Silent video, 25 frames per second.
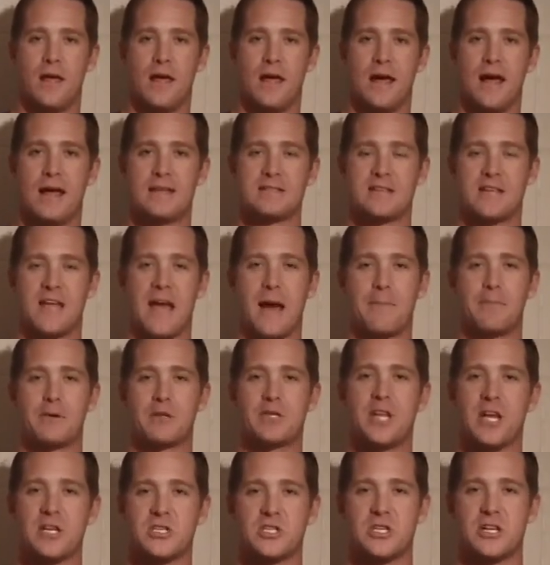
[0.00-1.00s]
as a
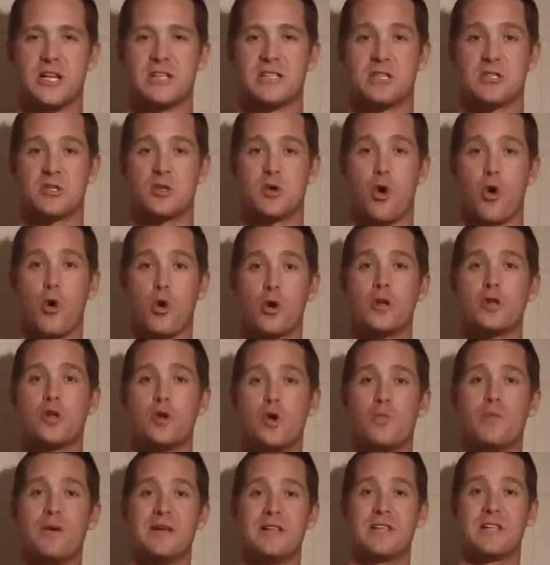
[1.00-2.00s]
competition, as it's going
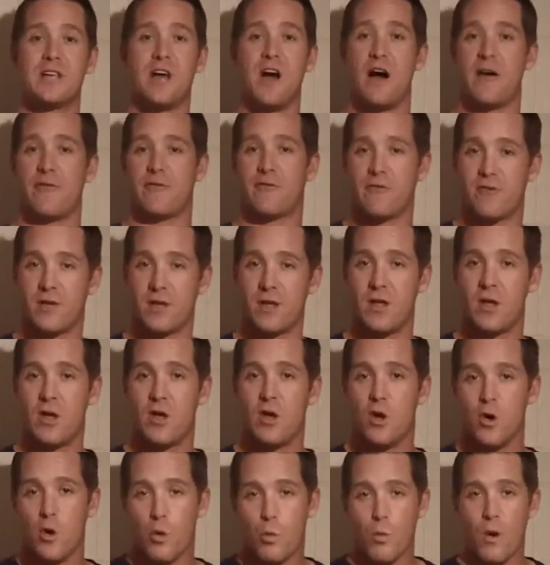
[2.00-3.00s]
to be tough.
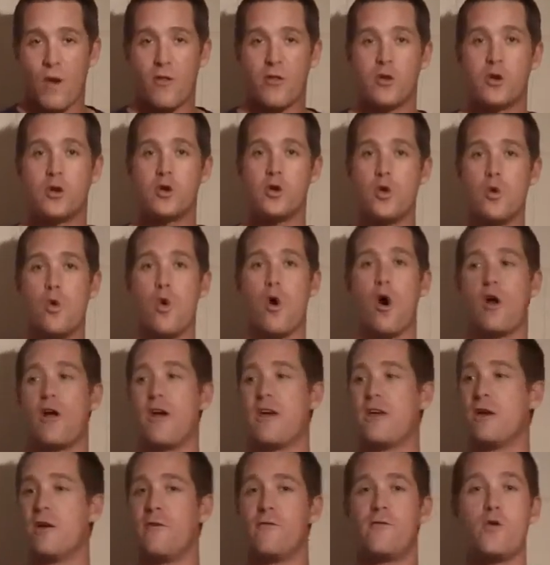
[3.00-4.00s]
Whether you are
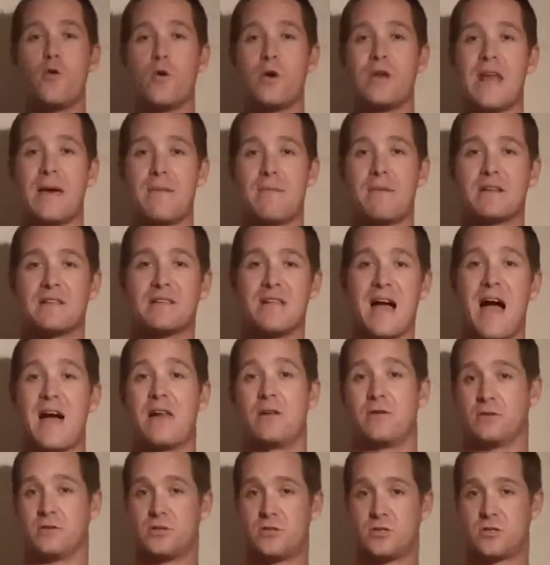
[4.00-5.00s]
interviewing at
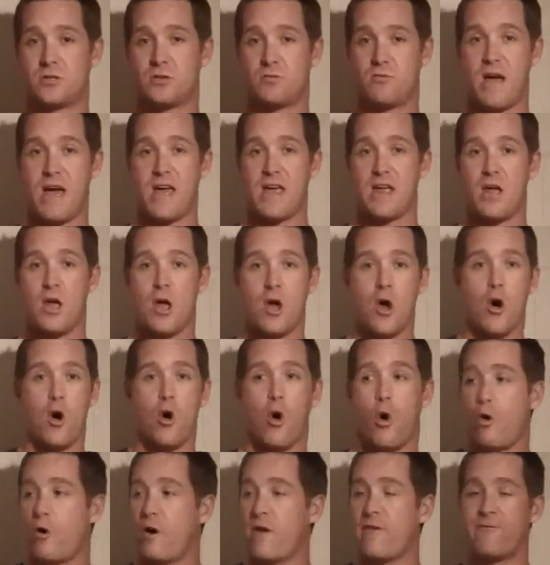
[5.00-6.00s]
McDonald's, right,
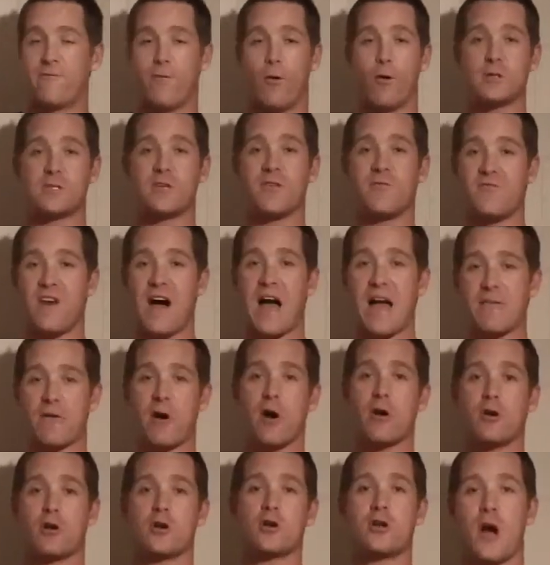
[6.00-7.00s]
or a Fortune
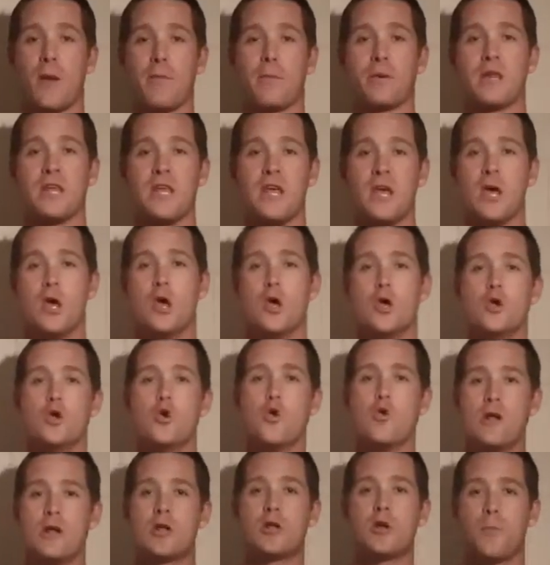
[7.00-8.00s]
500 company, you
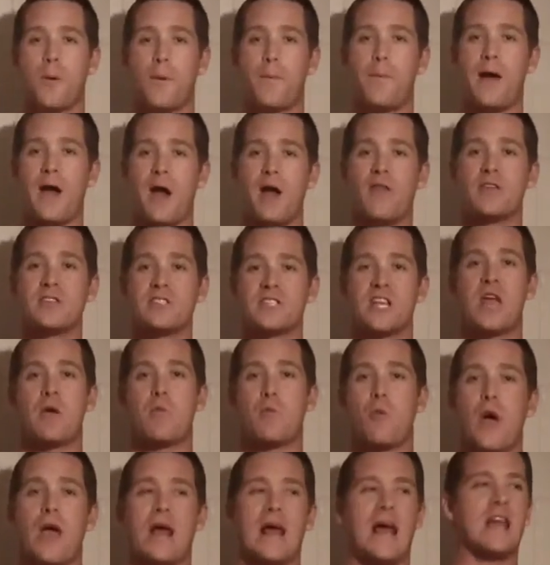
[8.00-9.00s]
need to prepare the same
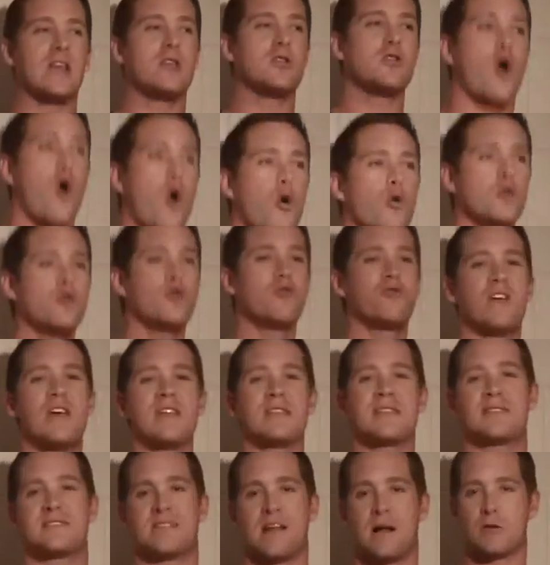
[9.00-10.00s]
way. I know you think
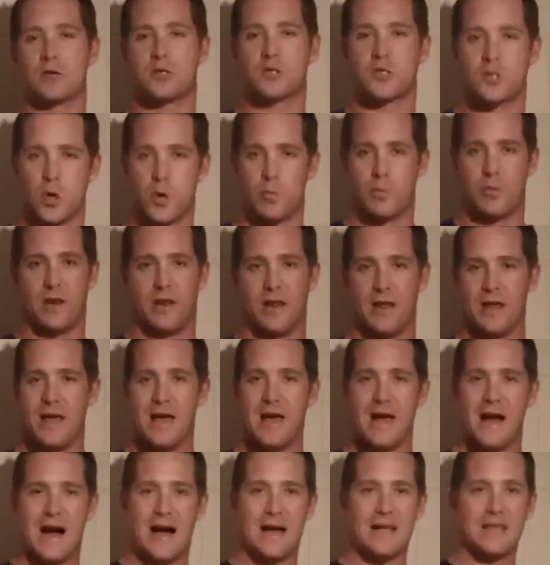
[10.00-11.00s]
that sounds stupid.
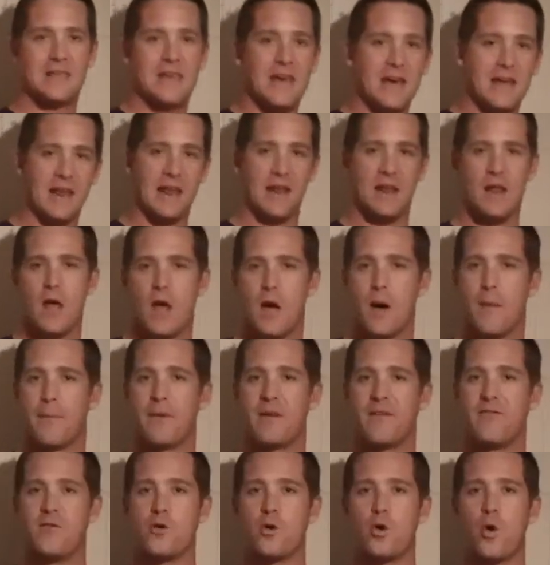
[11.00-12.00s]
I get it. But
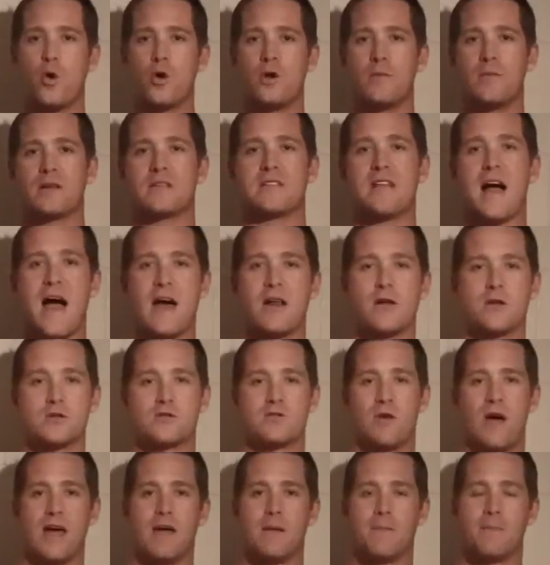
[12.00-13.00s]
if you go into McDonald's,
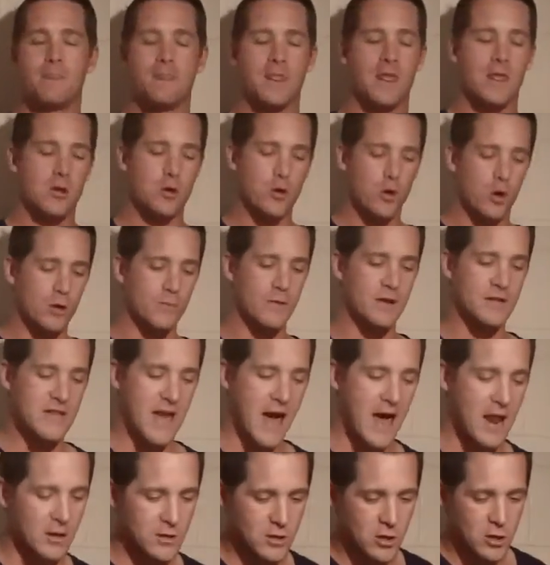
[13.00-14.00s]
right, you go to
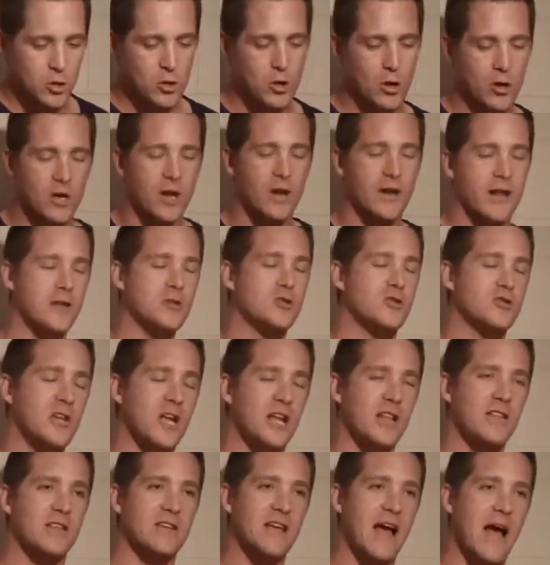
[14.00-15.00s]
McDonald's and you look uninterested
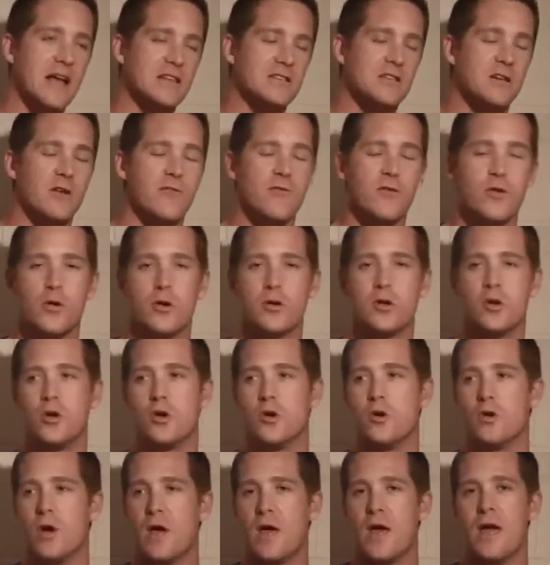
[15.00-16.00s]
and the guy's interviewing
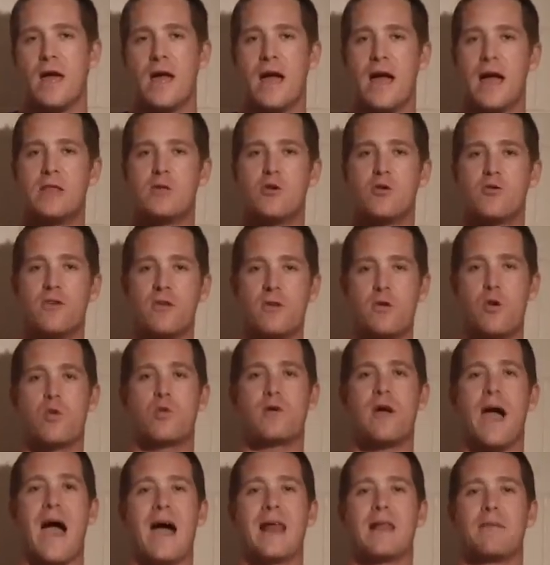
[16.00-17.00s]
you and you think you
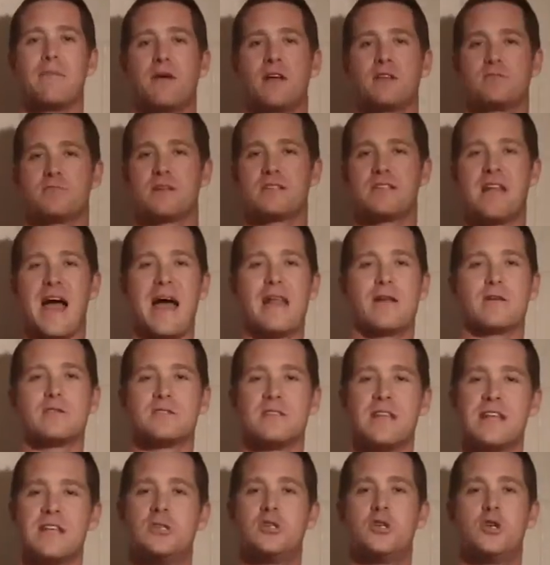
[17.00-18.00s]
got it because McDonald's
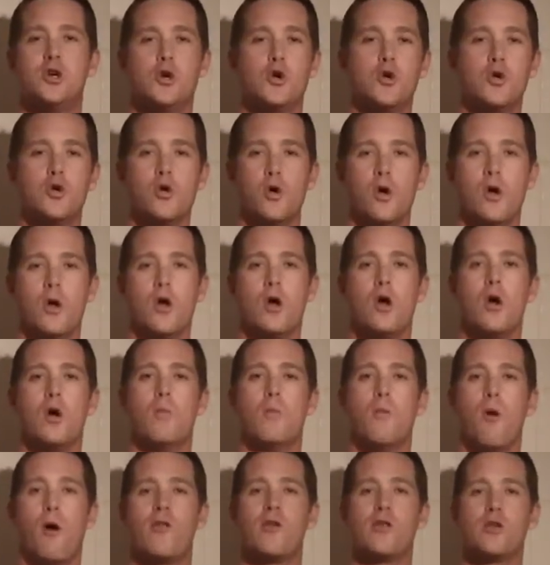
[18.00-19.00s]
needs you
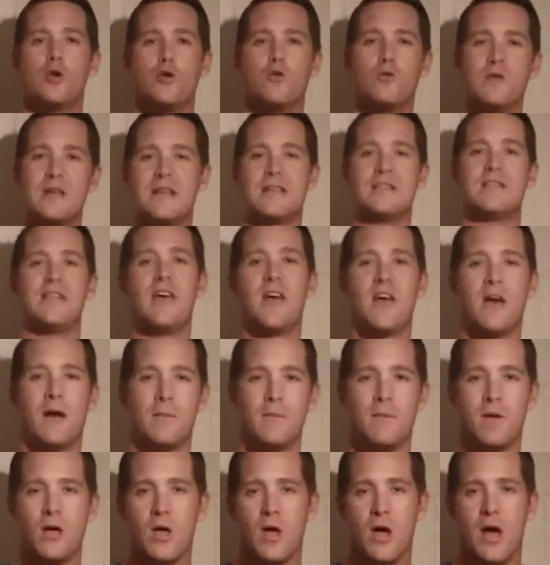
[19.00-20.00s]
more than you need
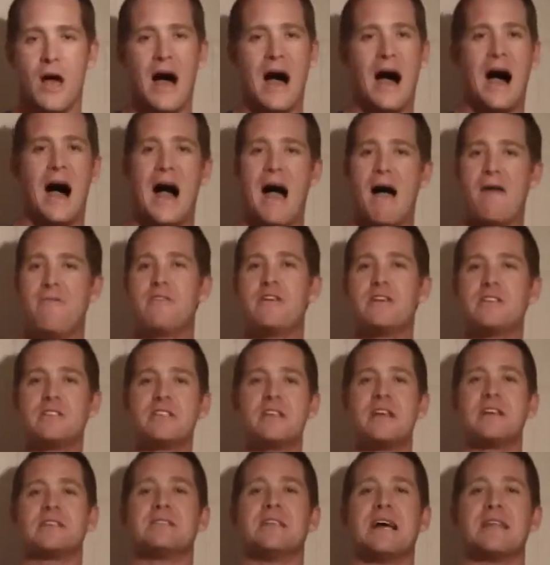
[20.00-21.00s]
them, obviously
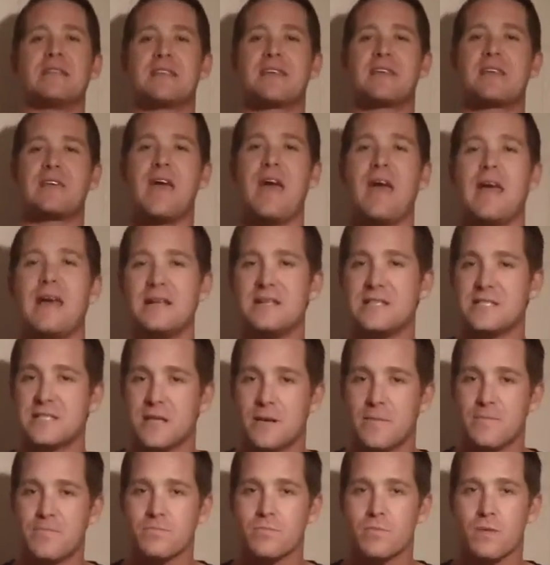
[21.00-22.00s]
it's not the case
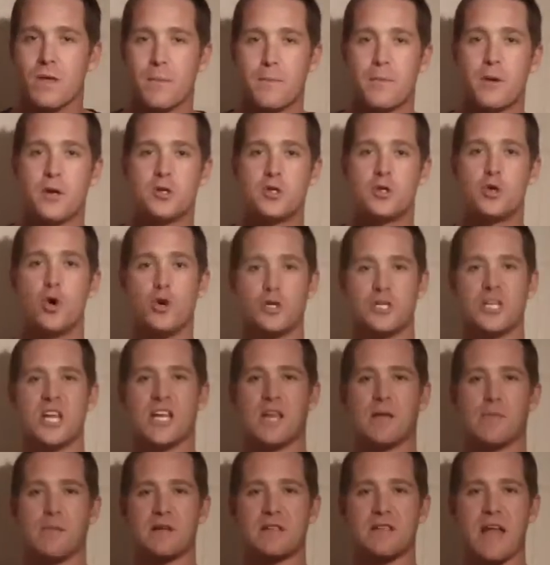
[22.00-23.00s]
because you're sitting
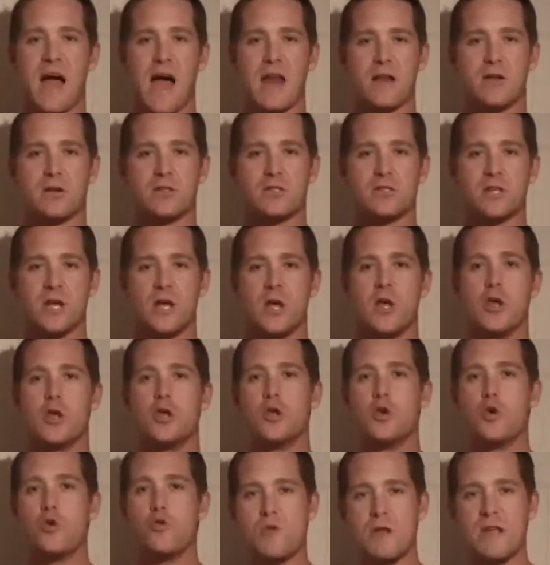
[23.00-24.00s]
at McDonald's,
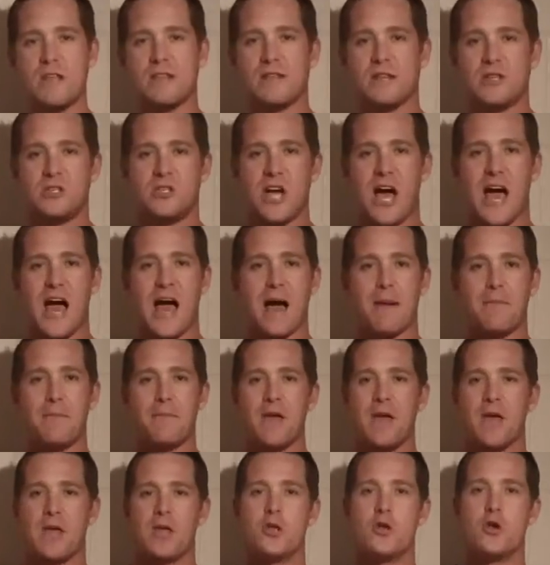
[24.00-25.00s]
you need the job,
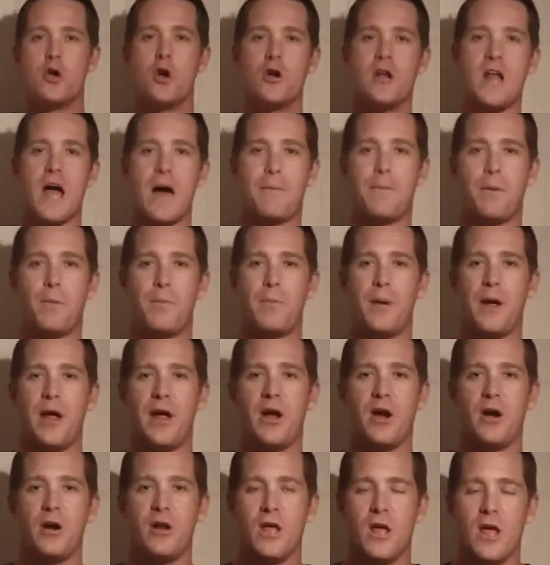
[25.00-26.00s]
you're not
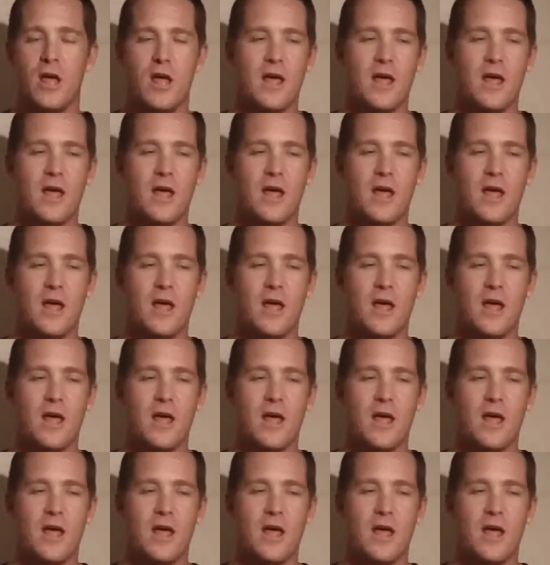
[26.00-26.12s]
prepared,